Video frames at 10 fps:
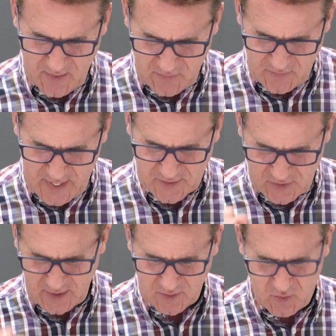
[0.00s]

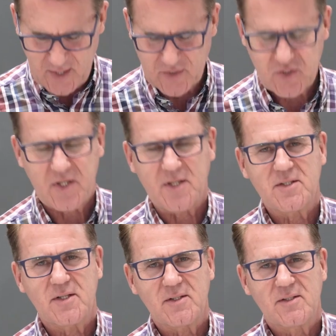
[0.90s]
that's in Christ
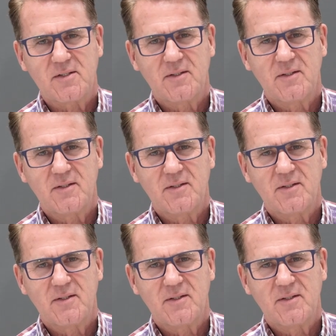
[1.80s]
Jesus.